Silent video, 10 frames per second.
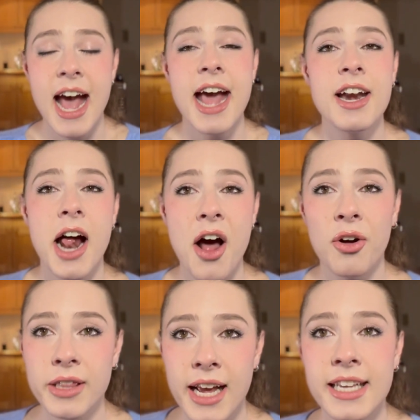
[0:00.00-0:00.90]
And not
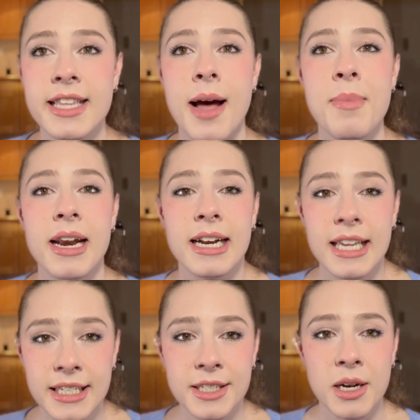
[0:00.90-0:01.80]
only has that made it
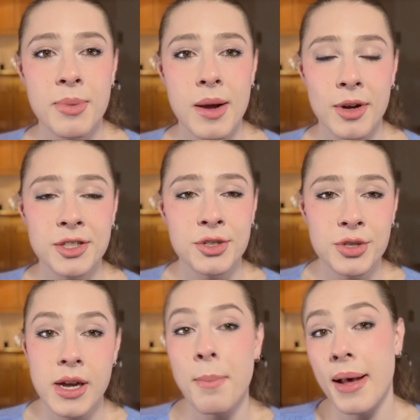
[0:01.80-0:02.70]
easier, but I'm also
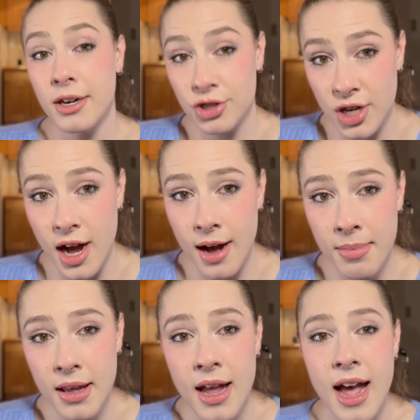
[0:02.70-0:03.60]
doing a better job.